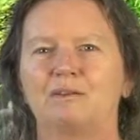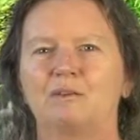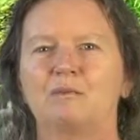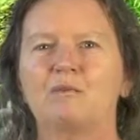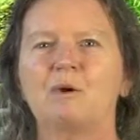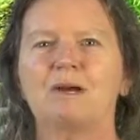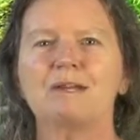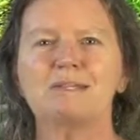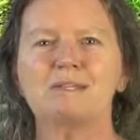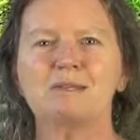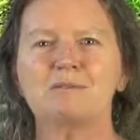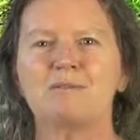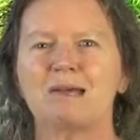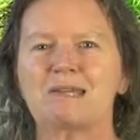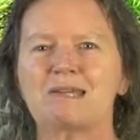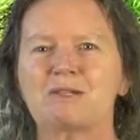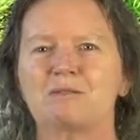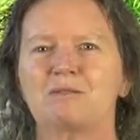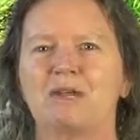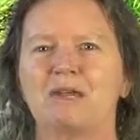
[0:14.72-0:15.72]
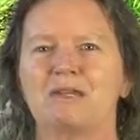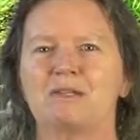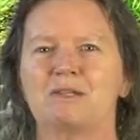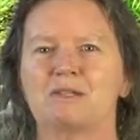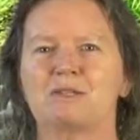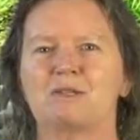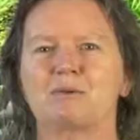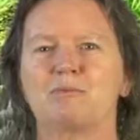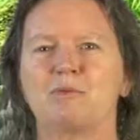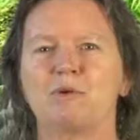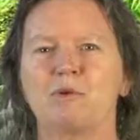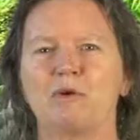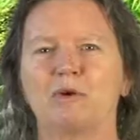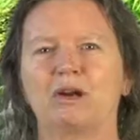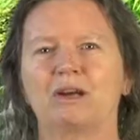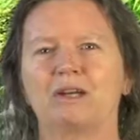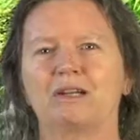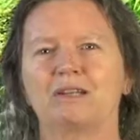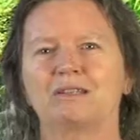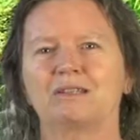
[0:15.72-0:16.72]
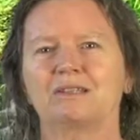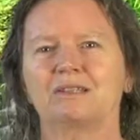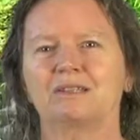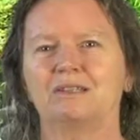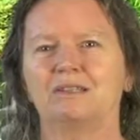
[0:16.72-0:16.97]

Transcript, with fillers: What is the best way to support